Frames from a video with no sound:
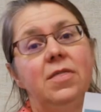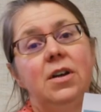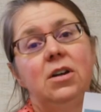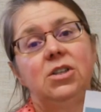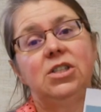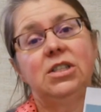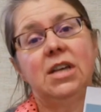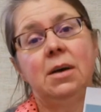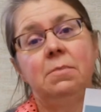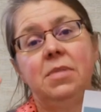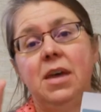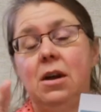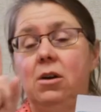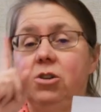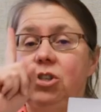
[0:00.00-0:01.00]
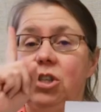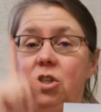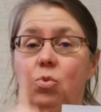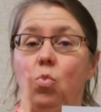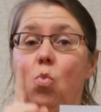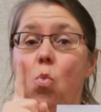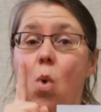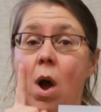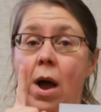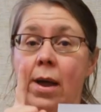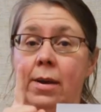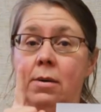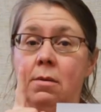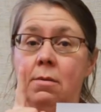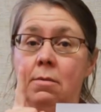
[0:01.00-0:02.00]
there's some that are just
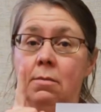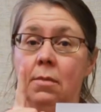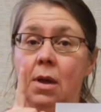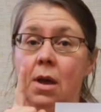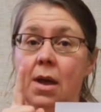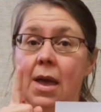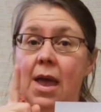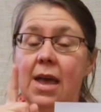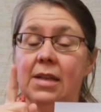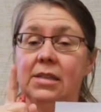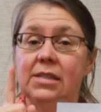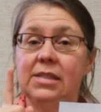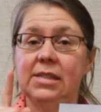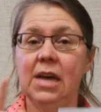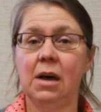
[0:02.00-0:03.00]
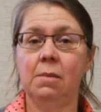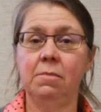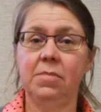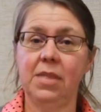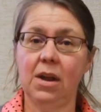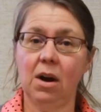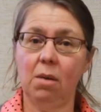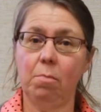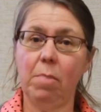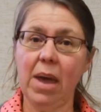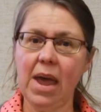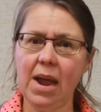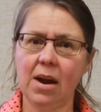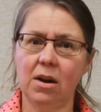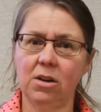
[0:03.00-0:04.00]
one and some that are
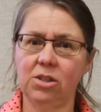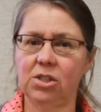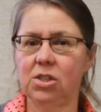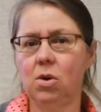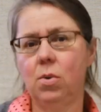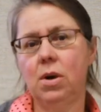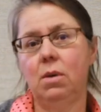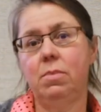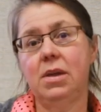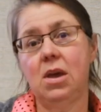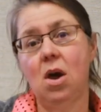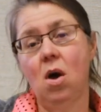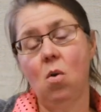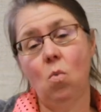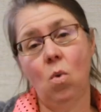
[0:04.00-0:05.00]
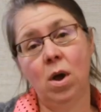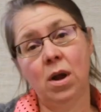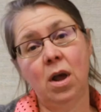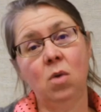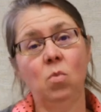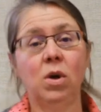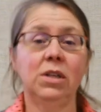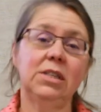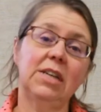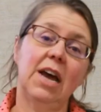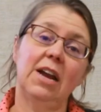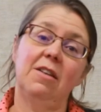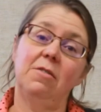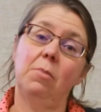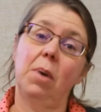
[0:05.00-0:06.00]
pairs. So it'll be one on one
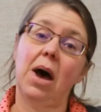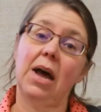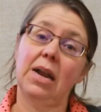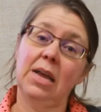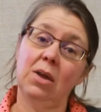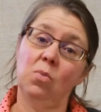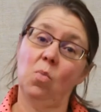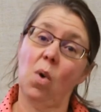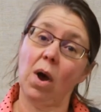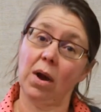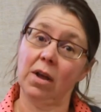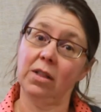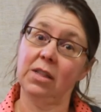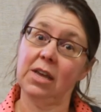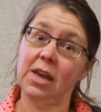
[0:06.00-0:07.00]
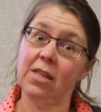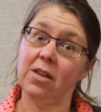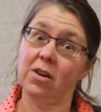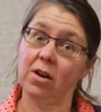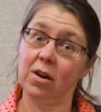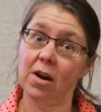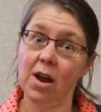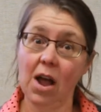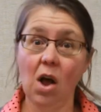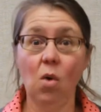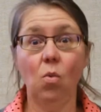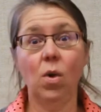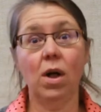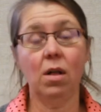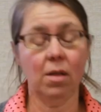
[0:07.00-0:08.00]
side of the body and one on the other.
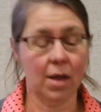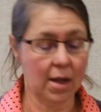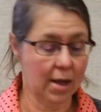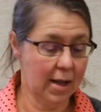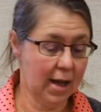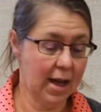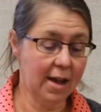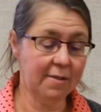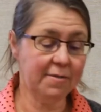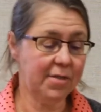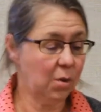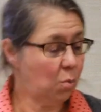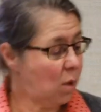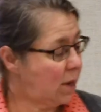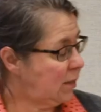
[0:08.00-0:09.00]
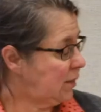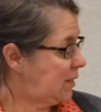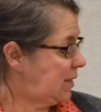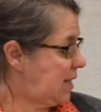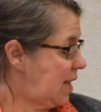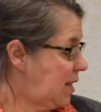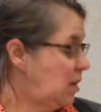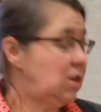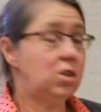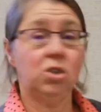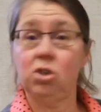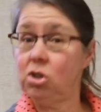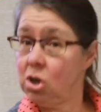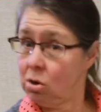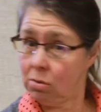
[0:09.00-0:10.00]
Well, of the ones that
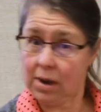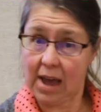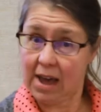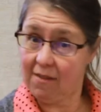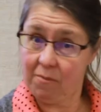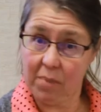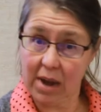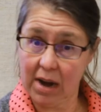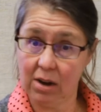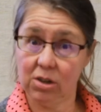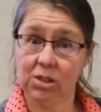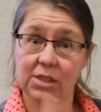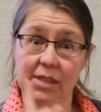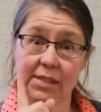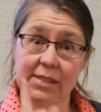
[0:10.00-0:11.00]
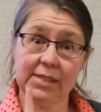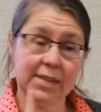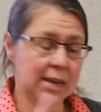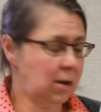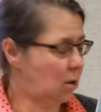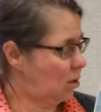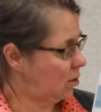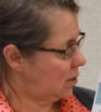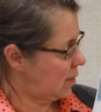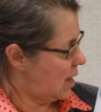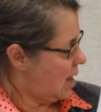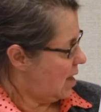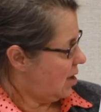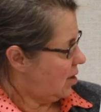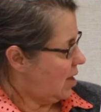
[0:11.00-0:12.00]
don't have pairs, the singles,
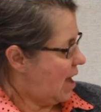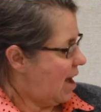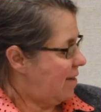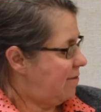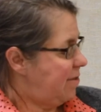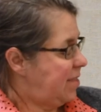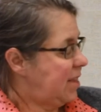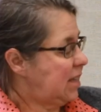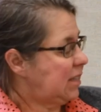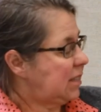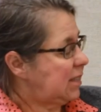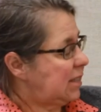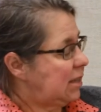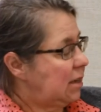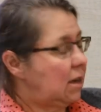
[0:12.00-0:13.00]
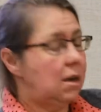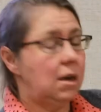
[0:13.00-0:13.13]
you have this